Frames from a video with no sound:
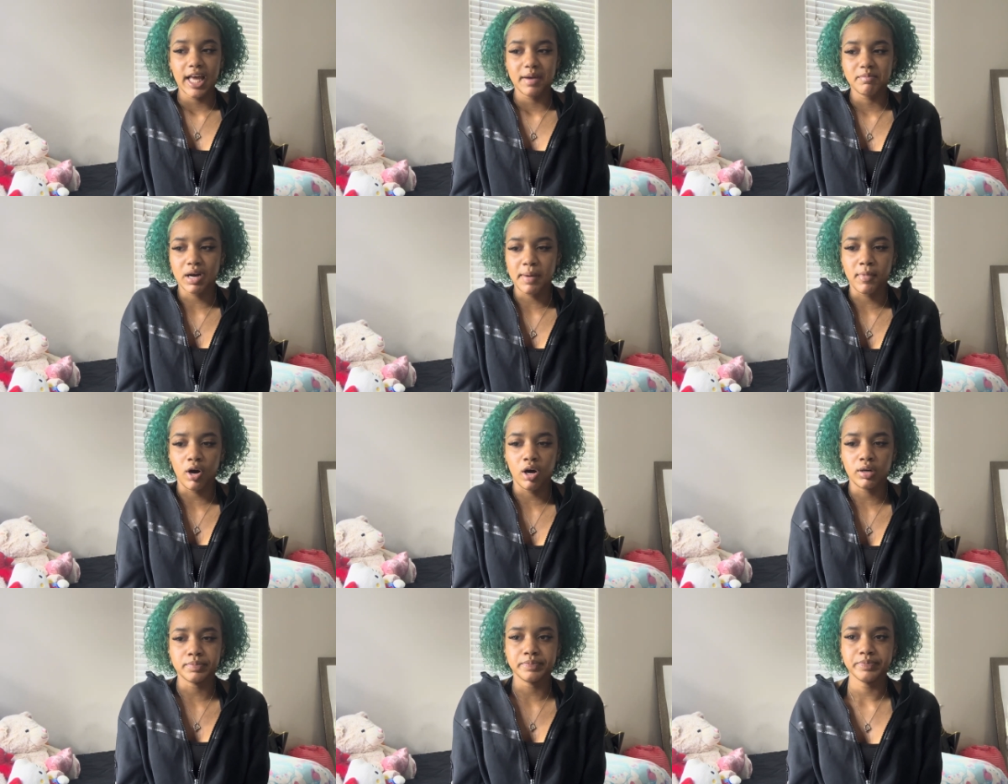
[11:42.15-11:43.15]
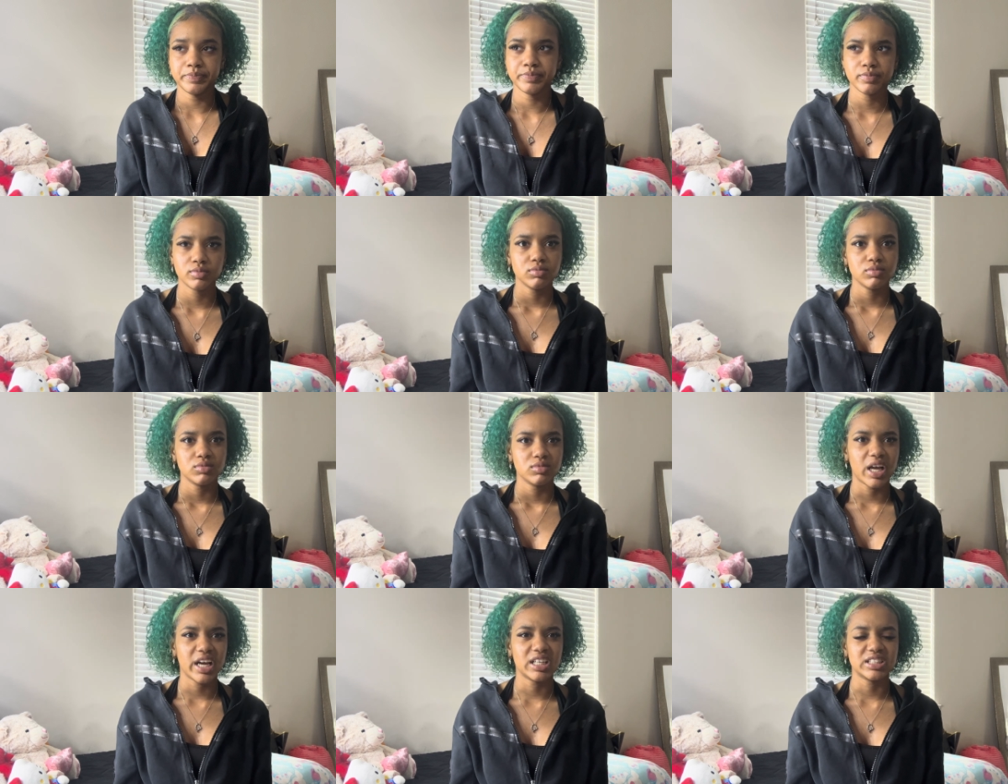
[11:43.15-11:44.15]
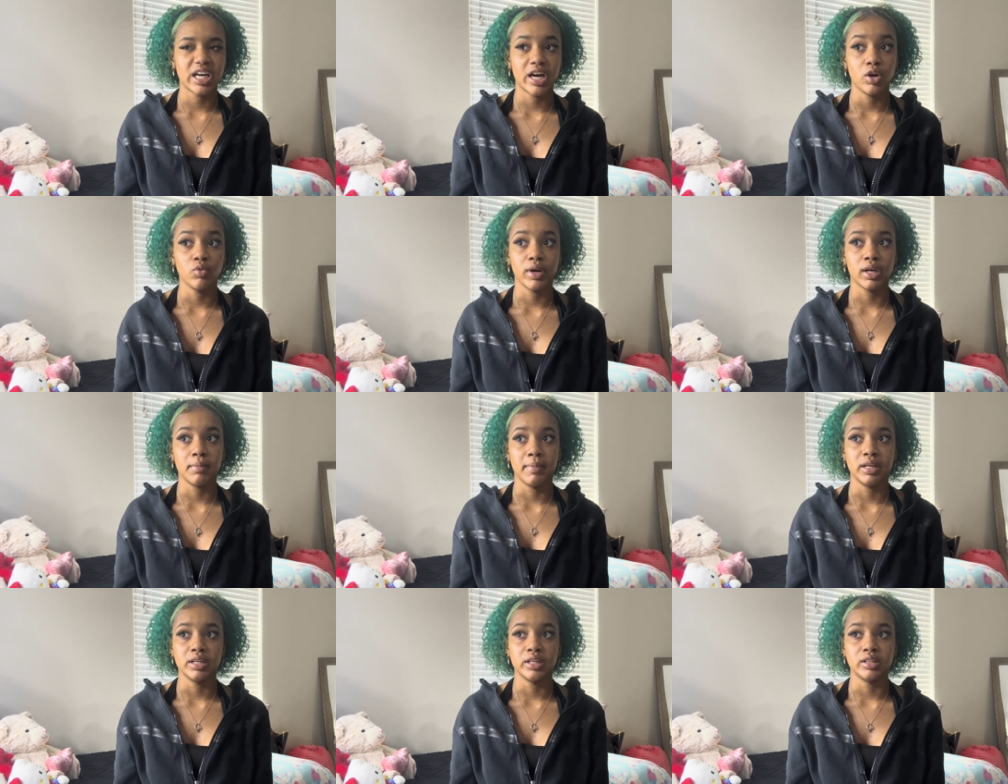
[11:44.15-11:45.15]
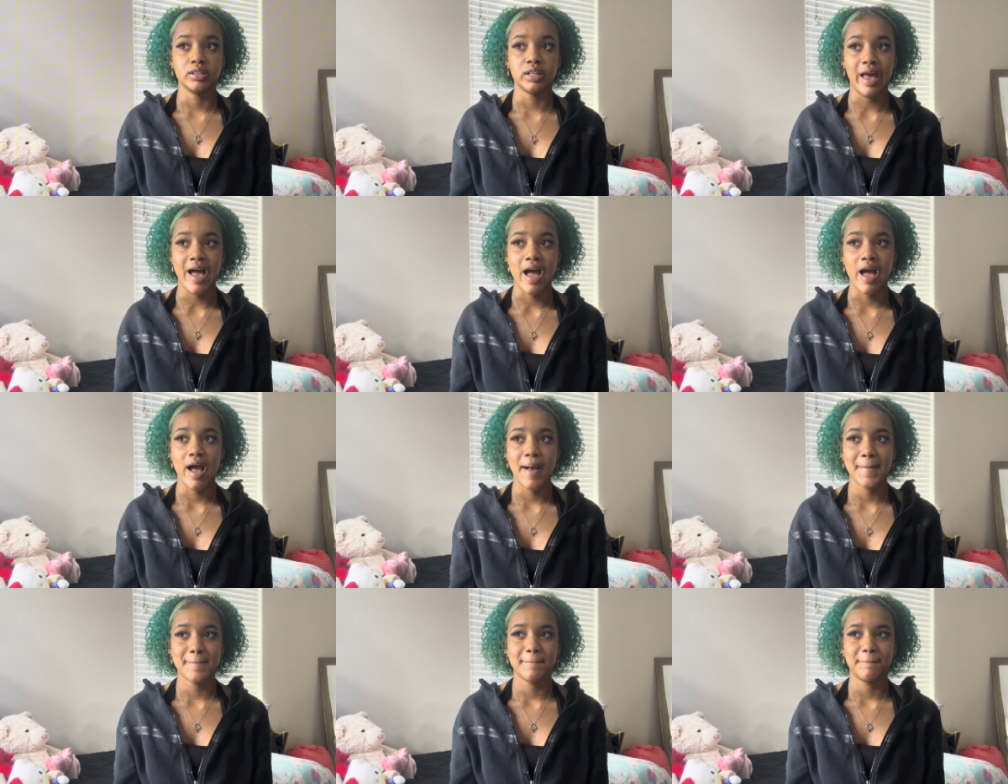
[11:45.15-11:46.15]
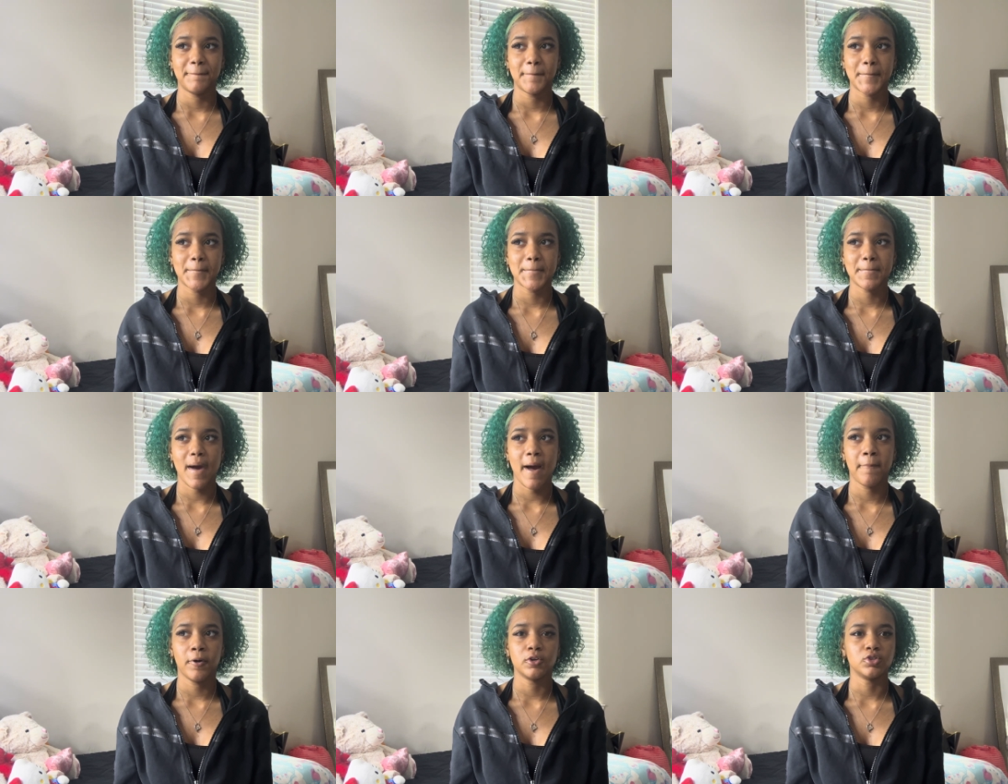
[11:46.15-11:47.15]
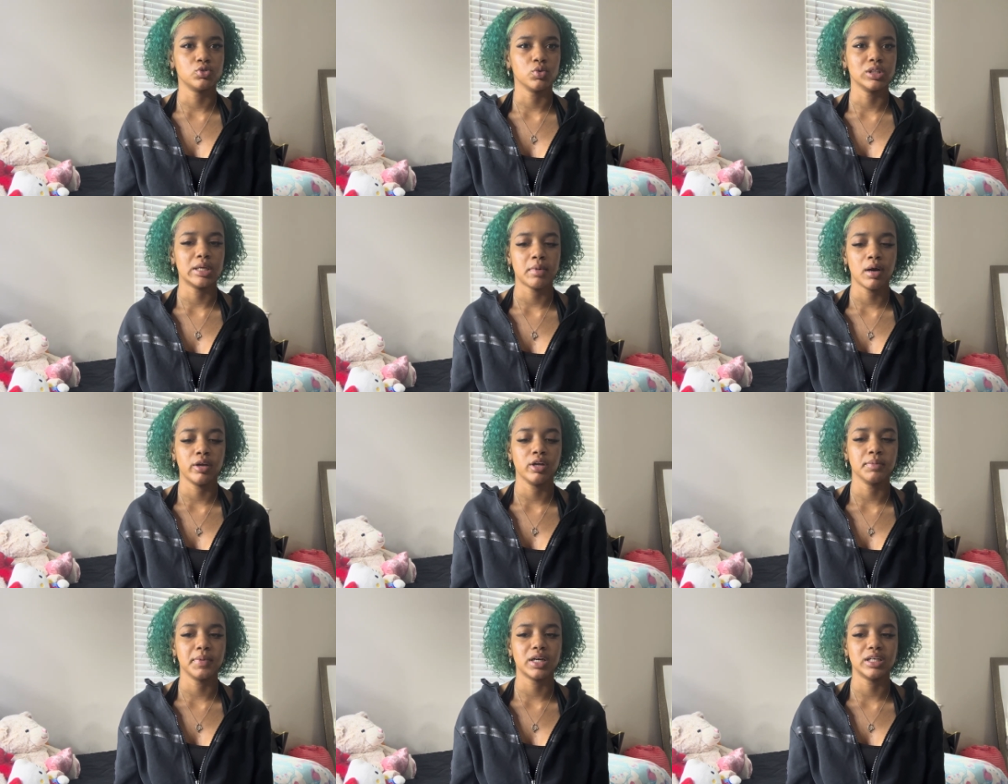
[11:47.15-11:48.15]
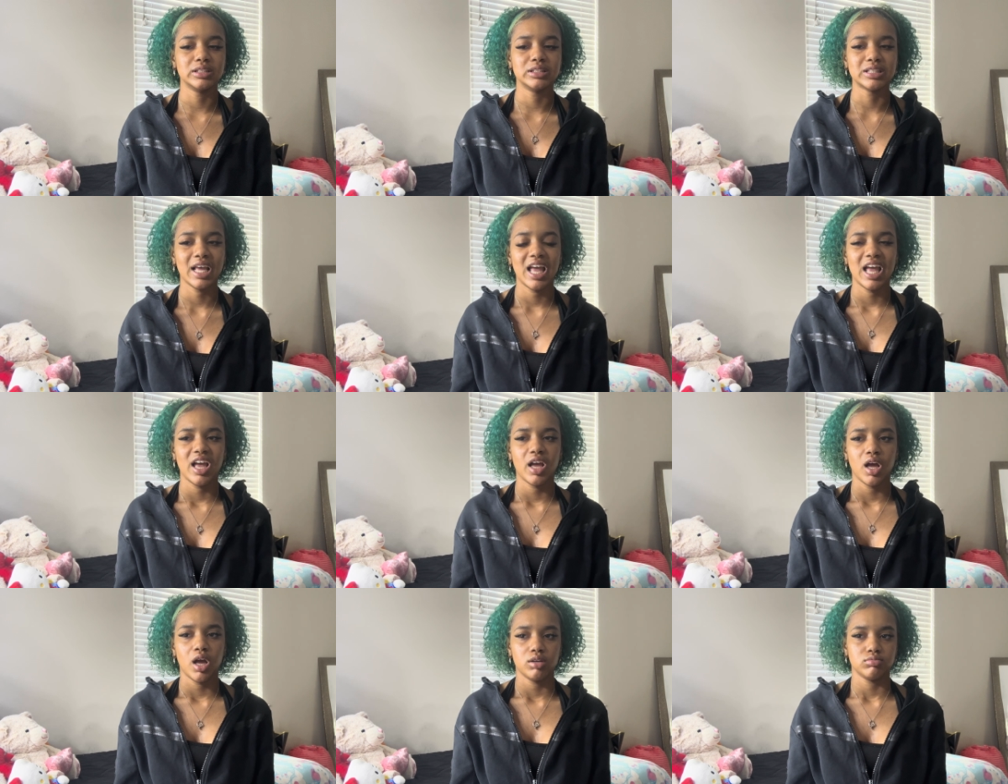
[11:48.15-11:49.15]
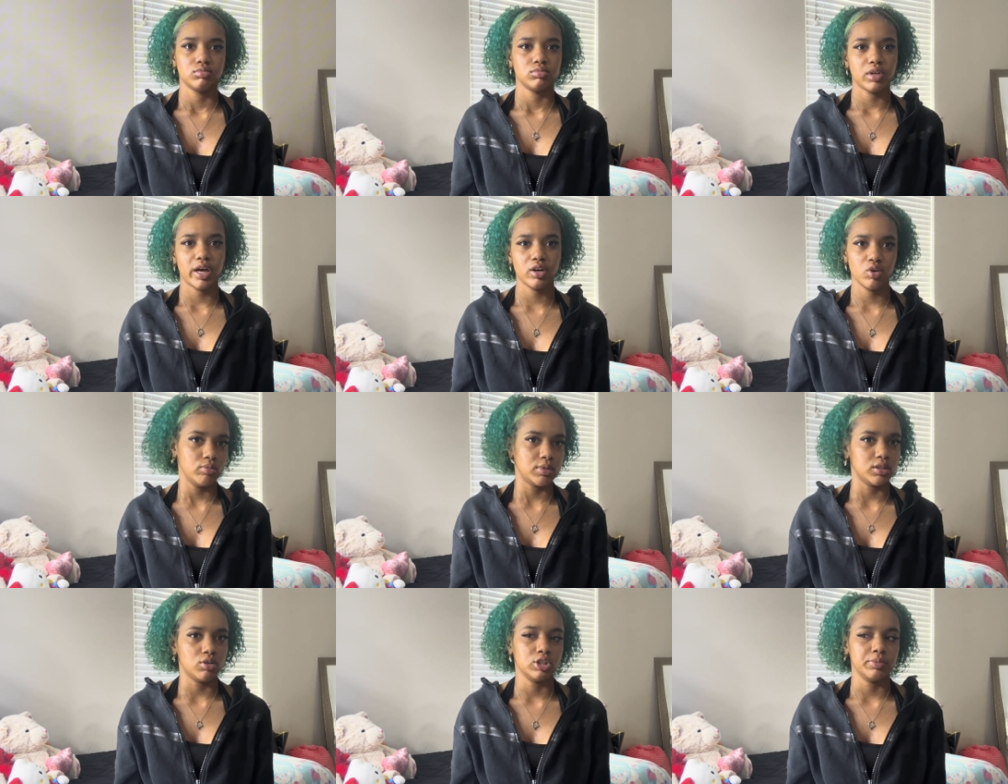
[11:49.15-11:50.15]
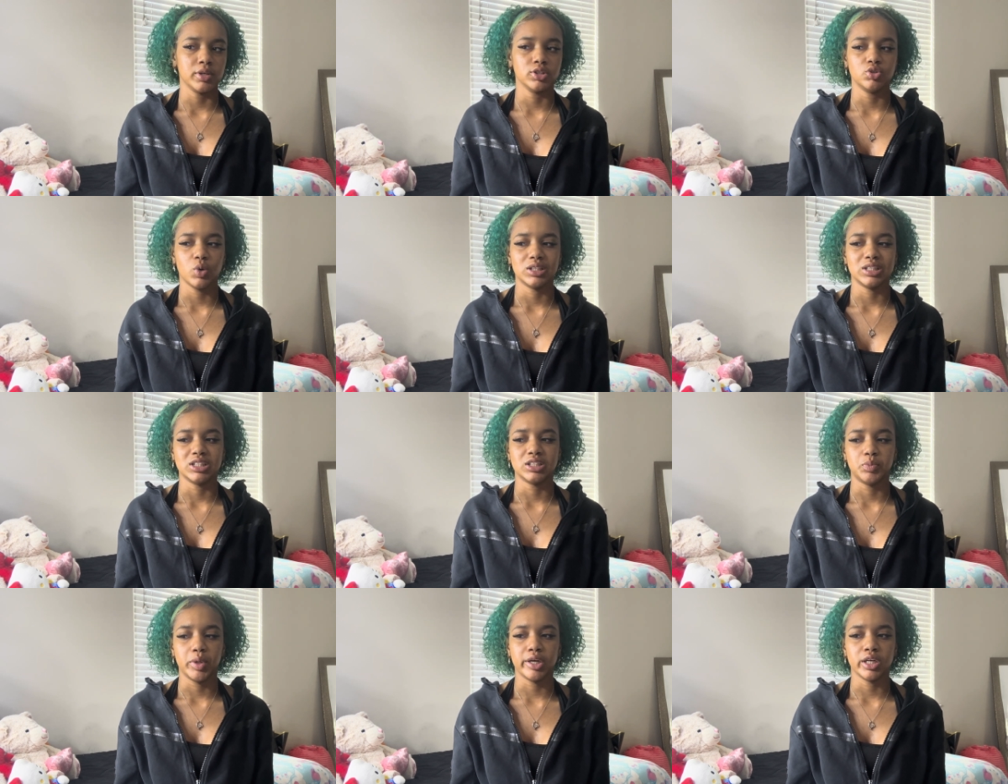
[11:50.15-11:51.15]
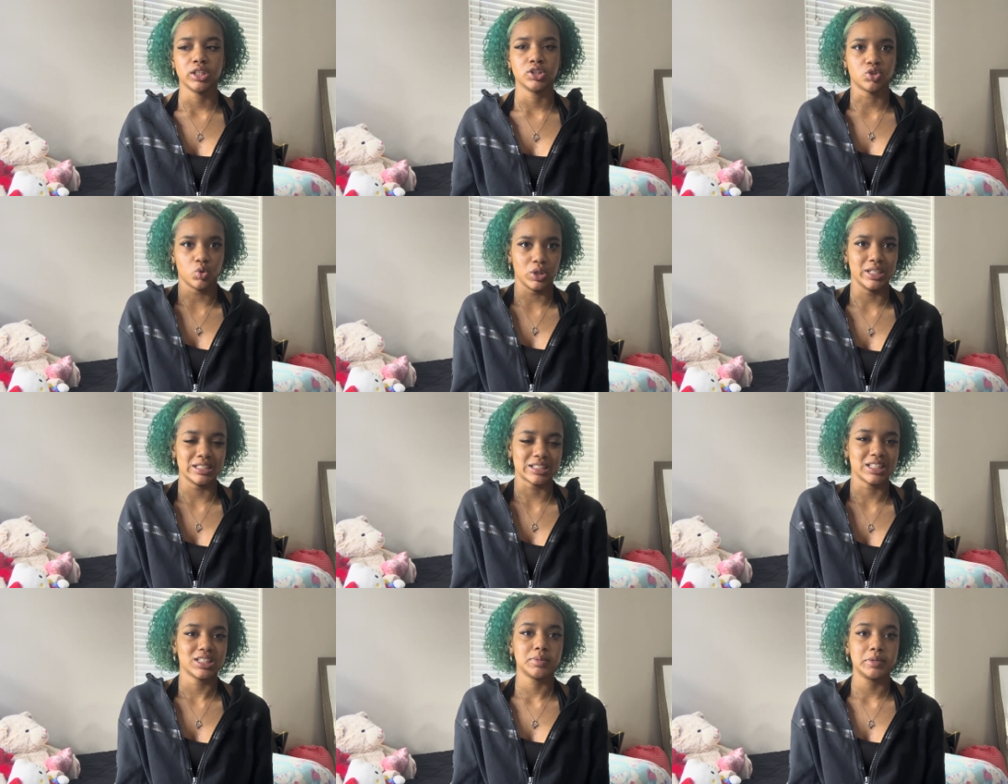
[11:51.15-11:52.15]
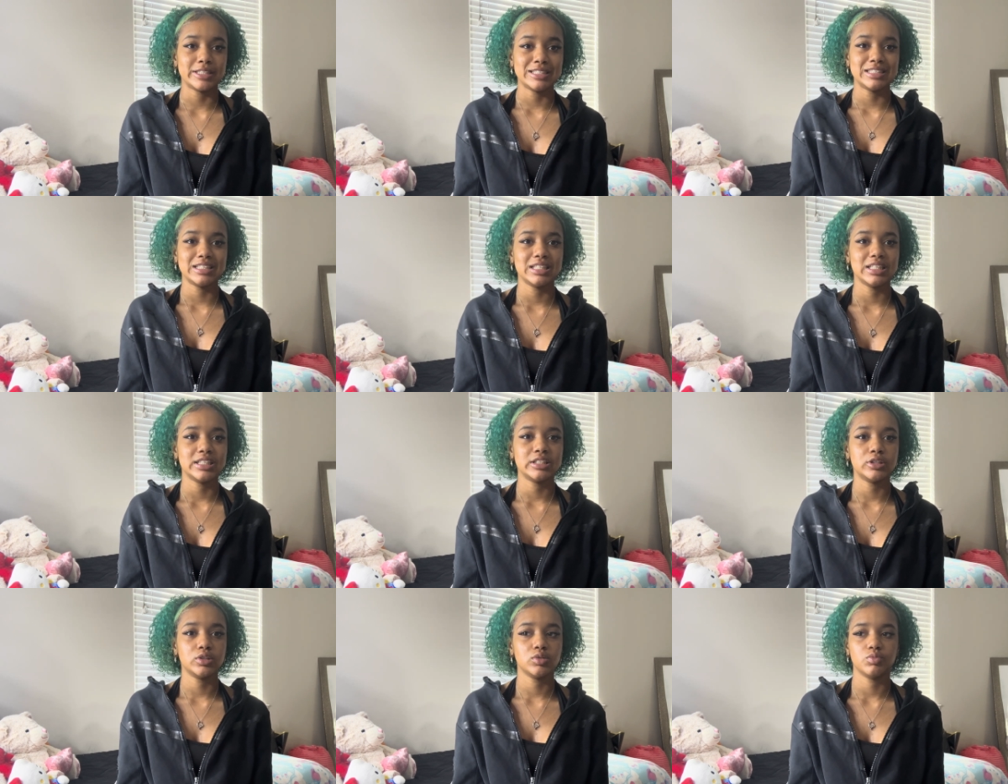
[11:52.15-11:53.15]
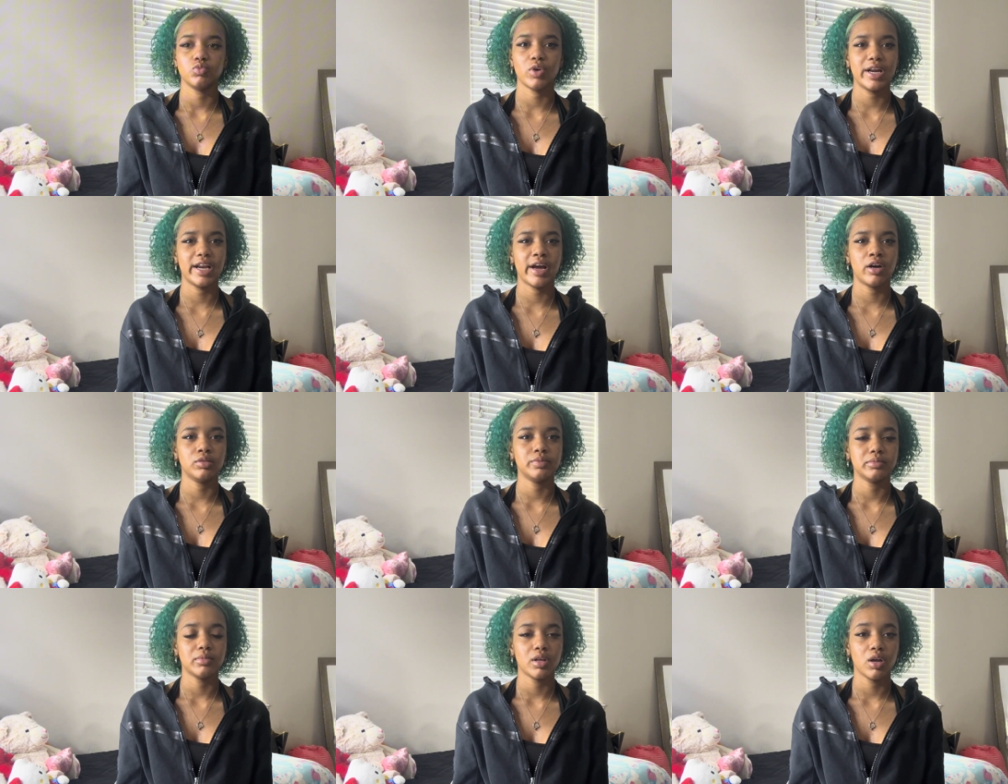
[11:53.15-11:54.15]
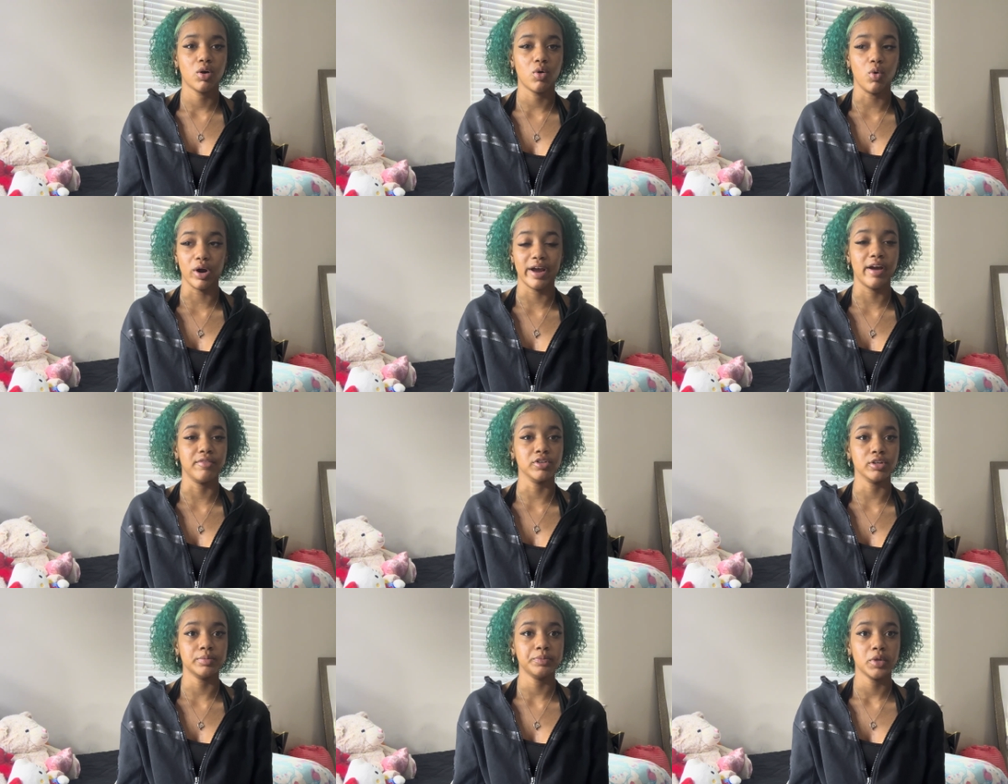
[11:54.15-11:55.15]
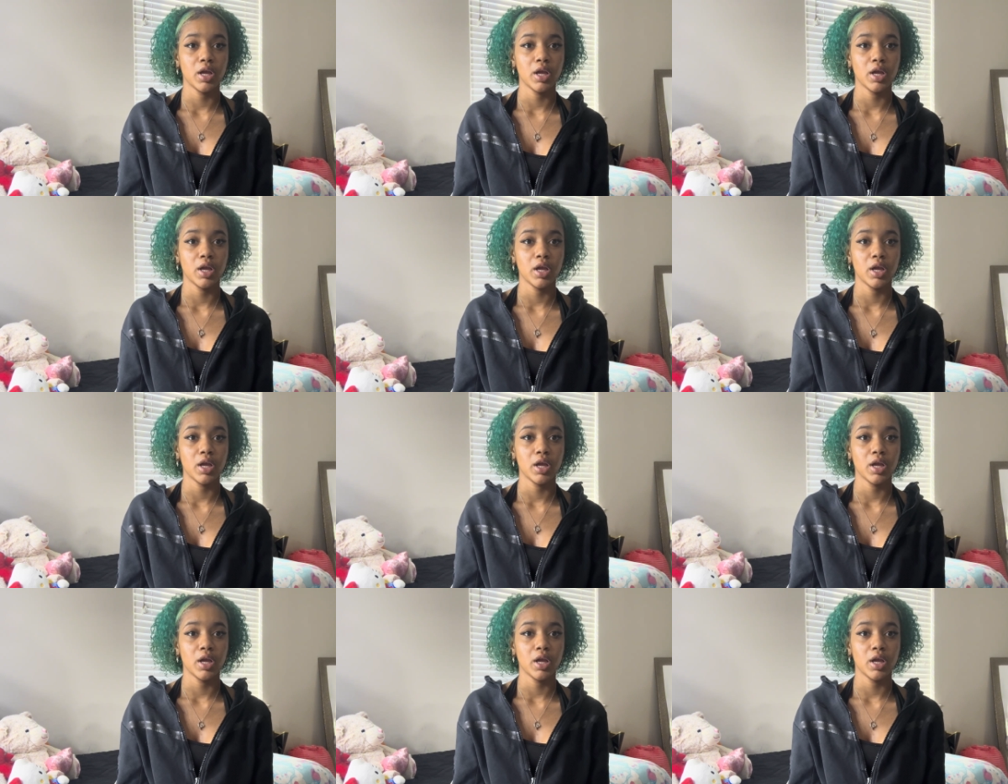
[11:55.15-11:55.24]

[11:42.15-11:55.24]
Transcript: My mom, I guess, kind of recommended that I put a story time out here, because I know I'm not the only person who has experienced or is experiencing this right now or ever,